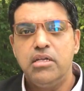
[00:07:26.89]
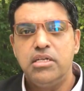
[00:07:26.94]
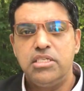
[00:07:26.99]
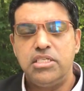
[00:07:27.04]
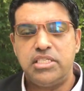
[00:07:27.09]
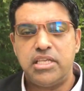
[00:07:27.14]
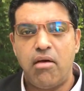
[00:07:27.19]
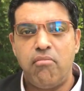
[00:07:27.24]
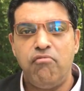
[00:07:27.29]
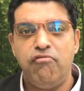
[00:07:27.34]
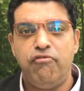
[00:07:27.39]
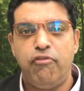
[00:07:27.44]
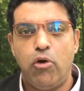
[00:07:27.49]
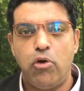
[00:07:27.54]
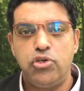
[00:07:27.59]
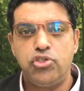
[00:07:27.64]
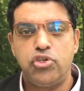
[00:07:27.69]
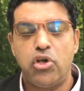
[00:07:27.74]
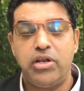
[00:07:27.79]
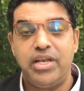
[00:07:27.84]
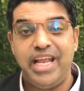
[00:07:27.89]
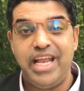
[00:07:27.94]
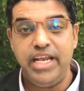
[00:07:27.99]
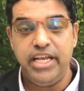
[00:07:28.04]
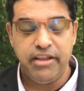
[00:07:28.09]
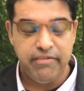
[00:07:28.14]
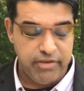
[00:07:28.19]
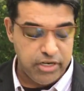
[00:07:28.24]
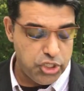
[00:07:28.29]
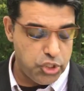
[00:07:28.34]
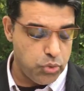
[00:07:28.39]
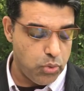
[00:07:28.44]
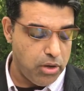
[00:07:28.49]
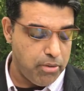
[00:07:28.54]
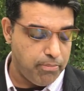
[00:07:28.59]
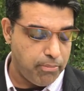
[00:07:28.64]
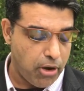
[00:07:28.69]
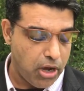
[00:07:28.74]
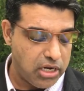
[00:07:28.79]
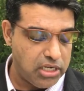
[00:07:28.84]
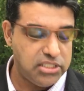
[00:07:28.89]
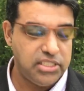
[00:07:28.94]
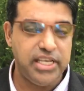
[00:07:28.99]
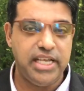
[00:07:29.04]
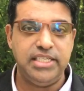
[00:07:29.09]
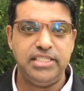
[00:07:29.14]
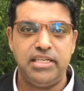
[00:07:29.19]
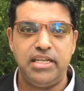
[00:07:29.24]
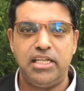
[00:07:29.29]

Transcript: some votes on individual policies.